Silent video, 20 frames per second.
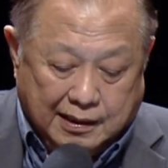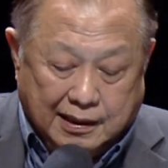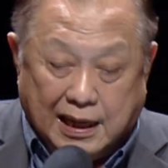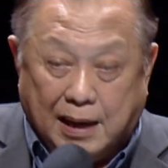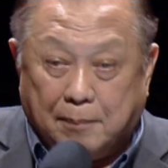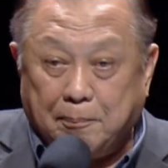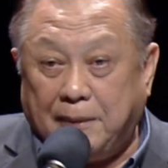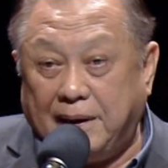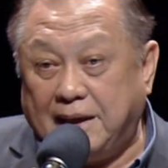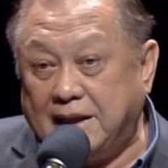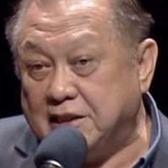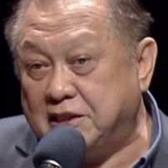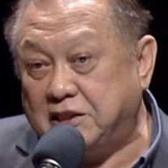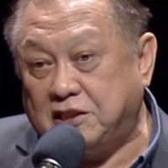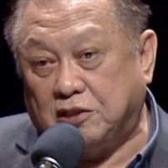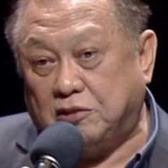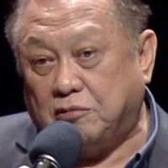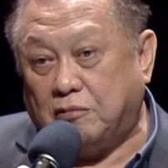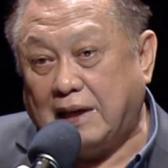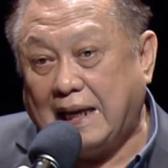and
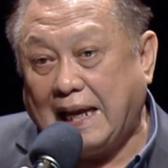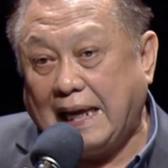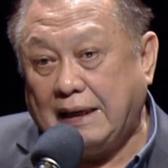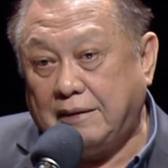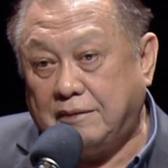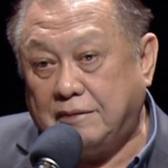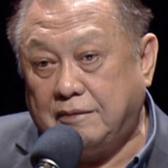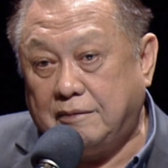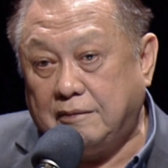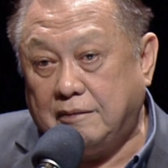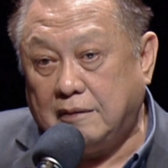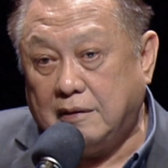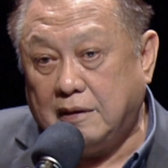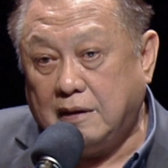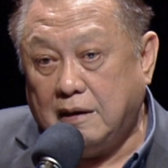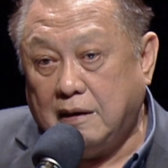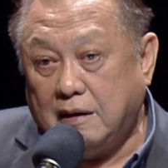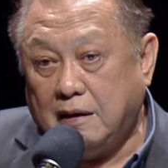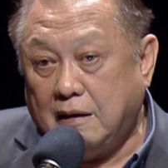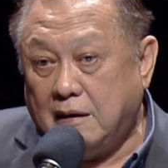minister to life.
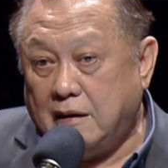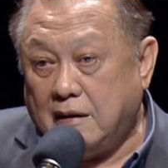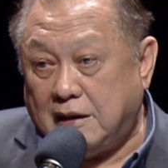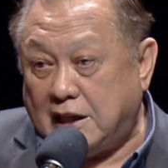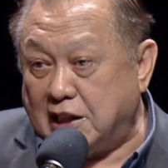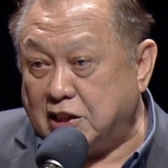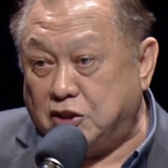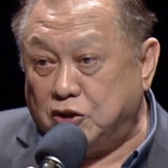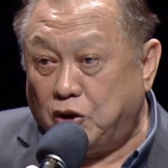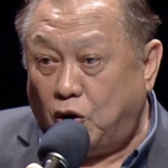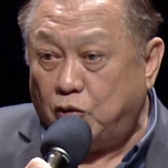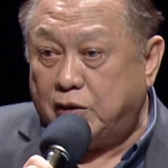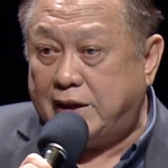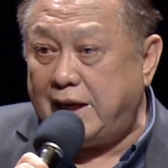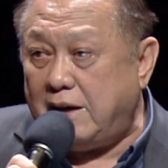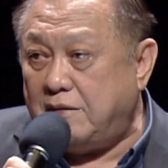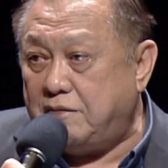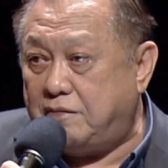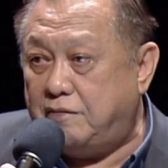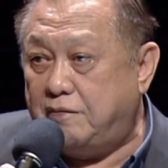There's no
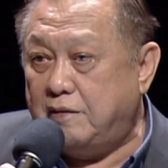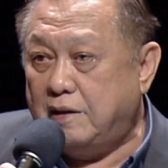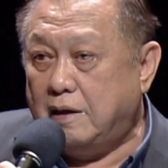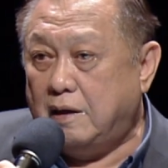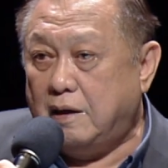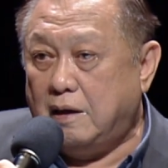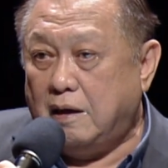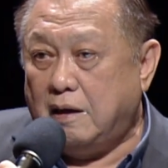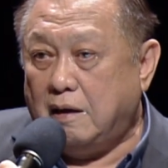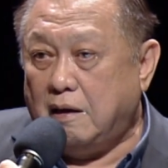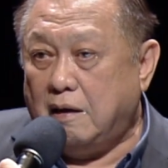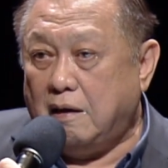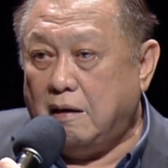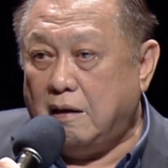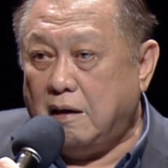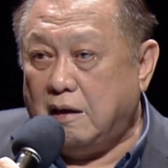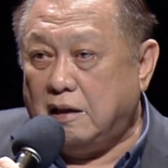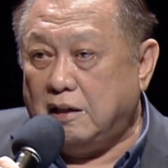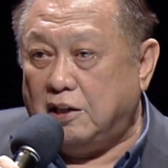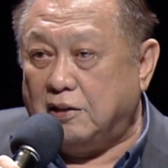gift.
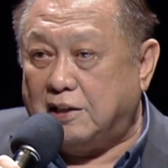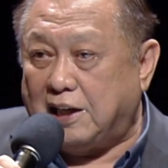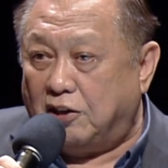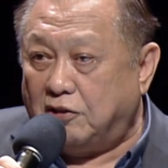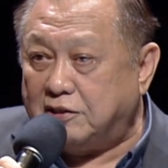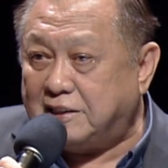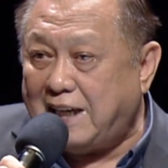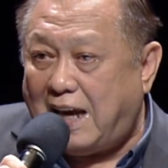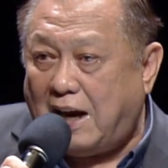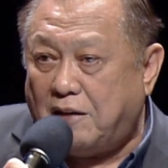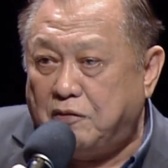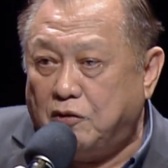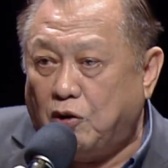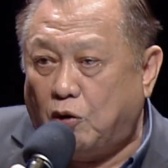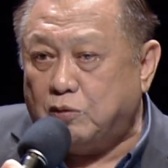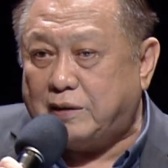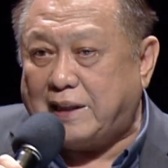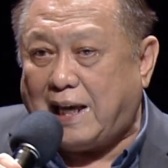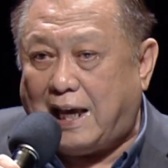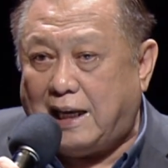You cannot say, I have
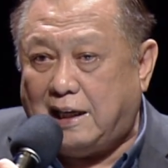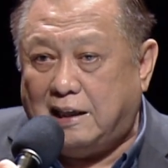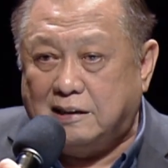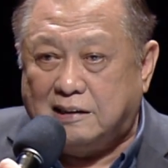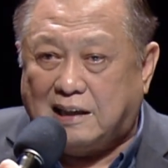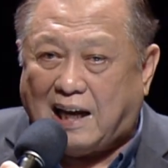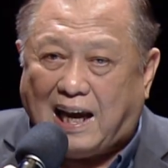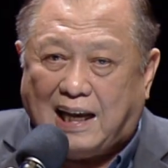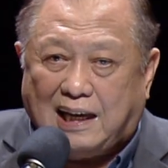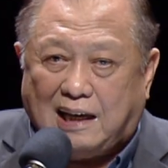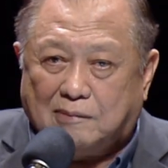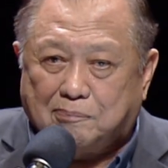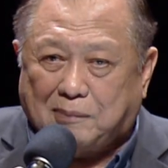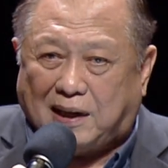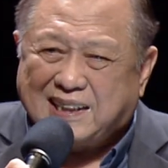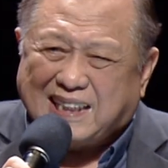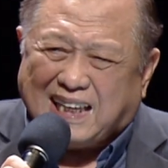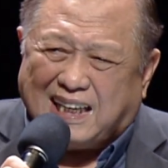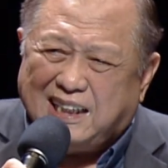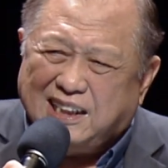no talent. I, my
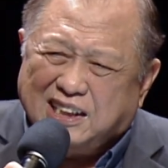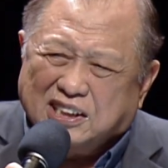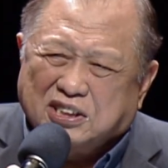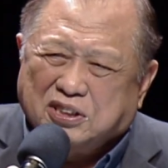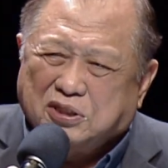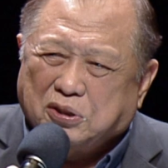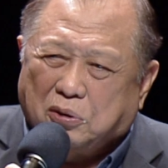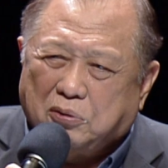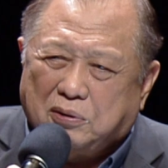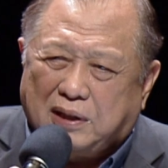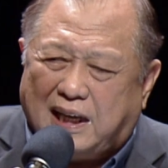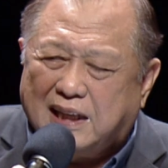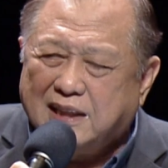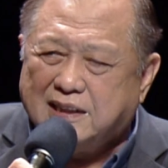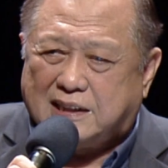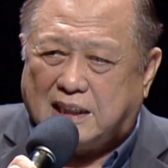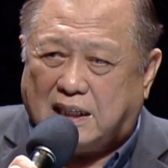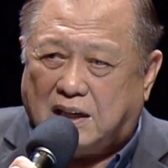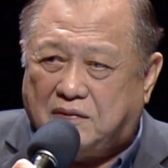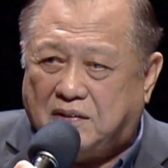talent is so
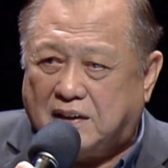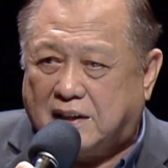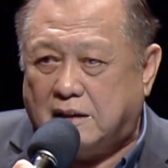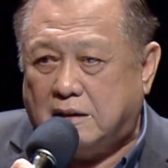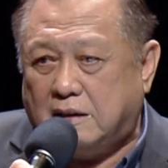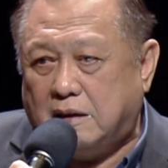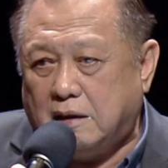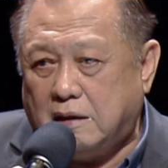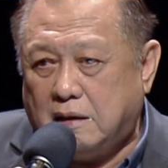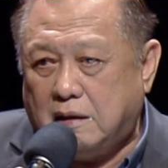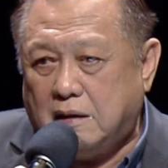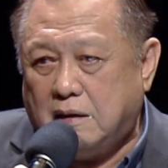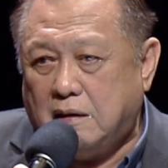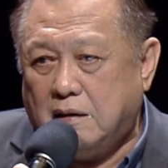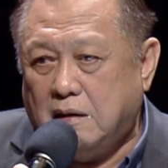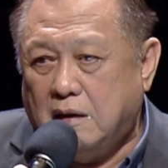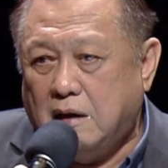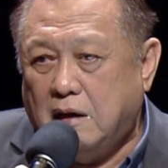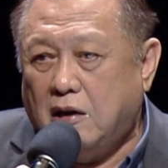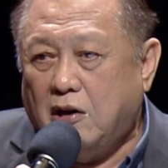insignificant.
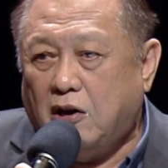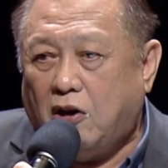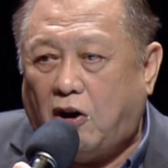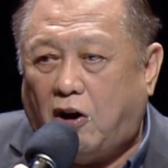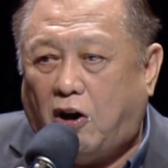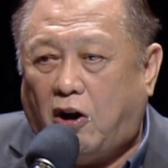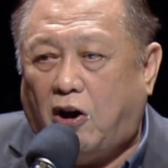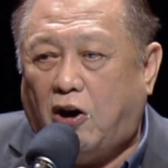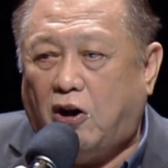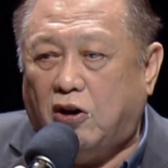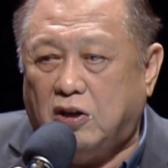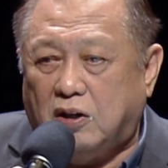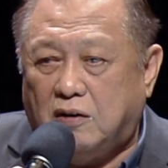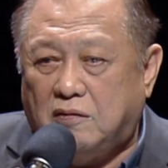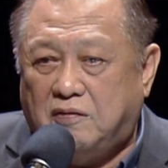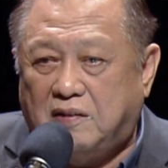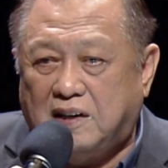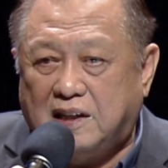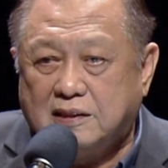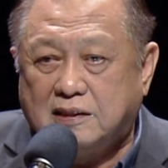All
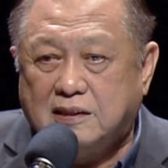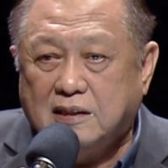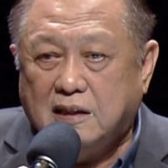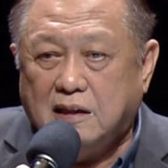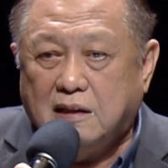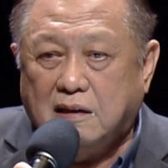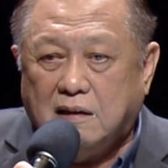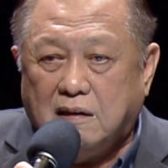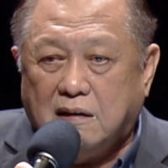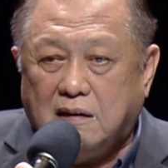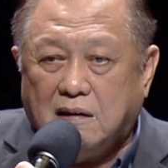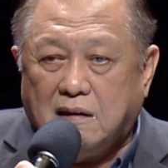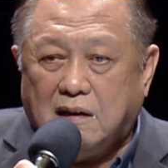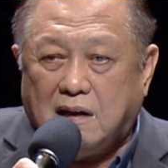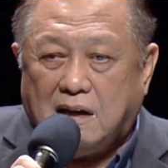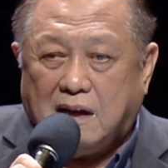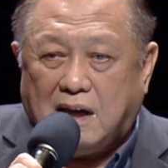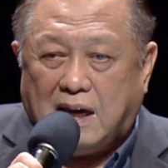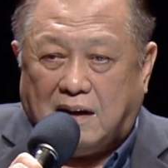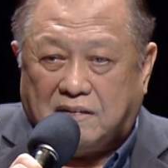of us
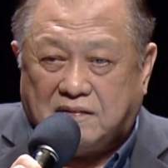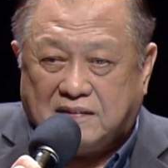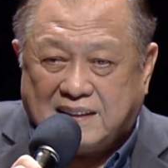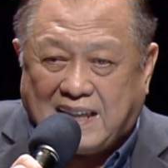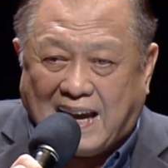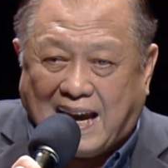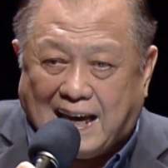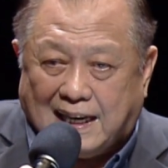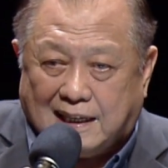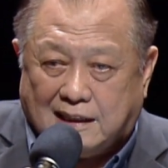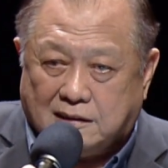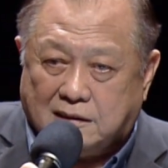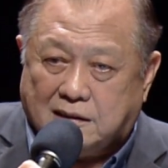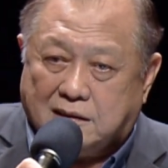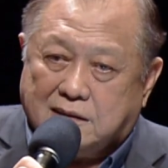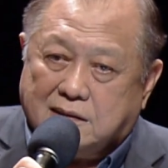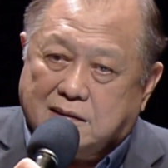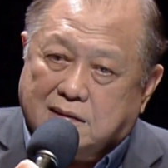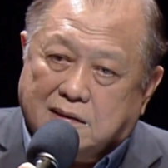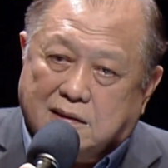have
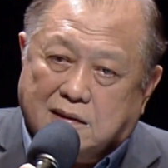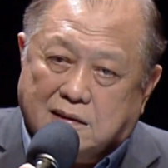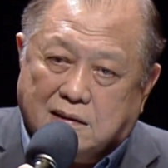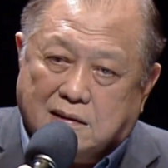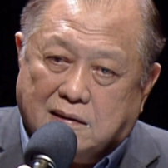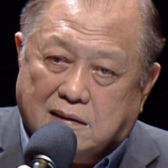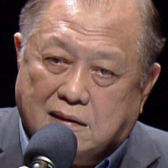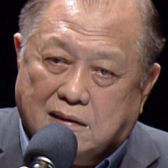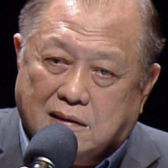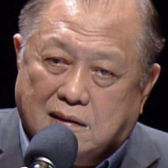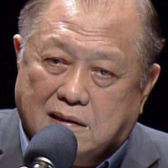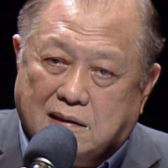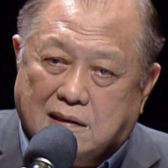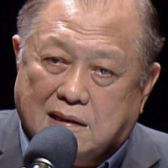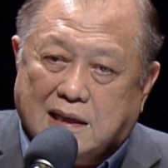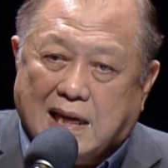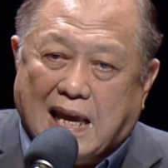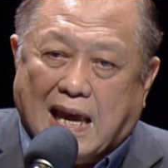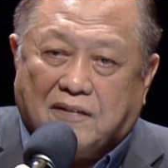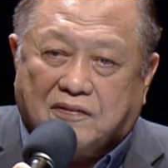talents,
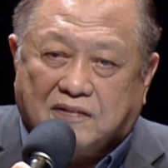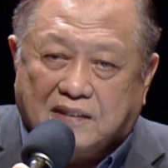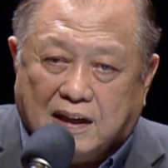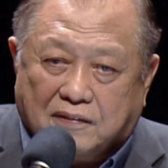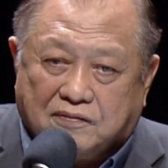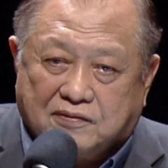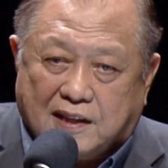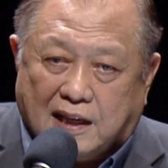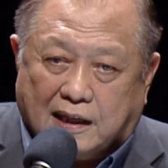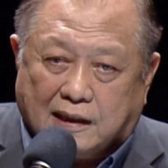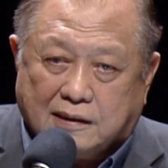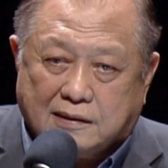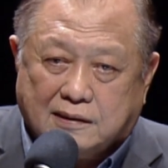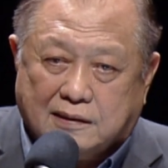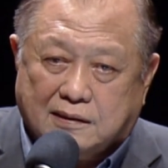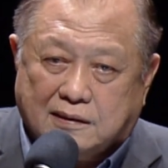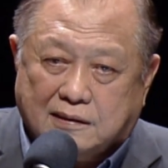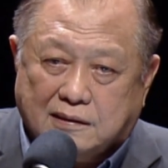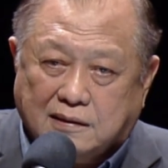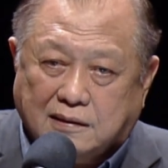have
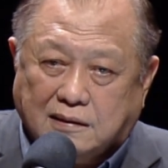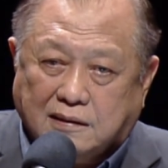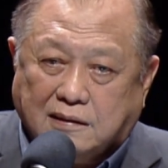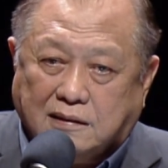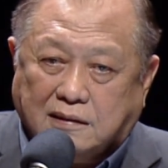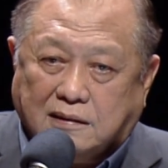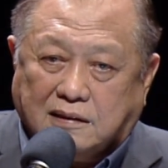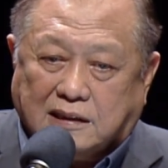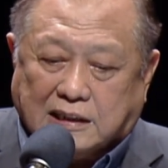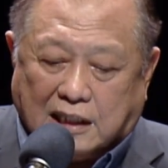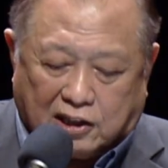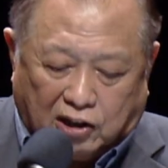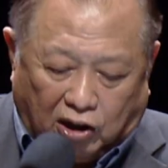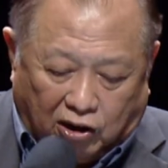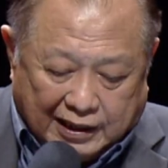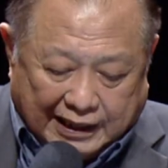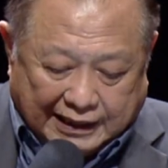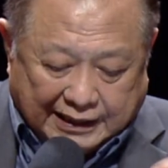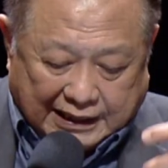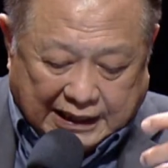giftings that
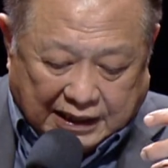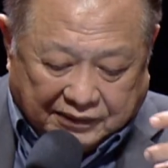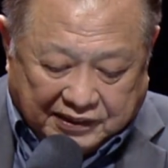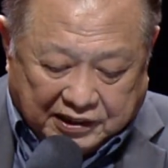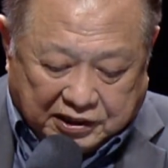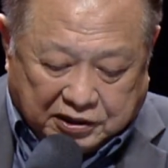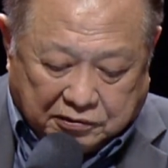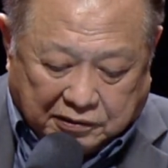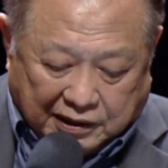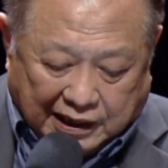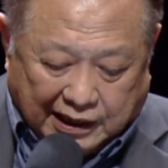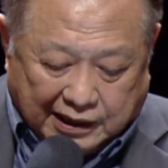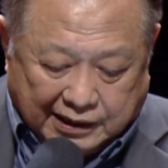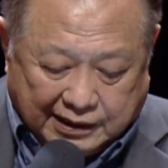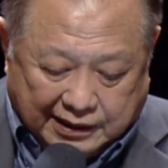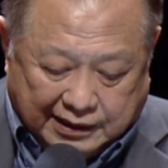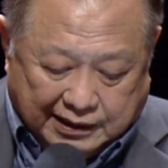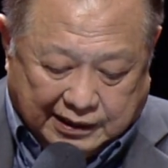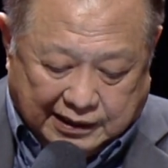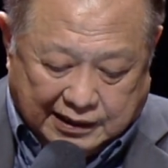God has given to
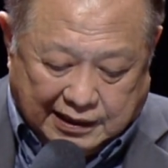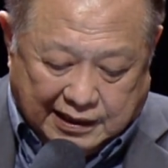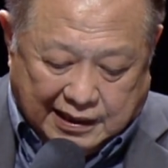us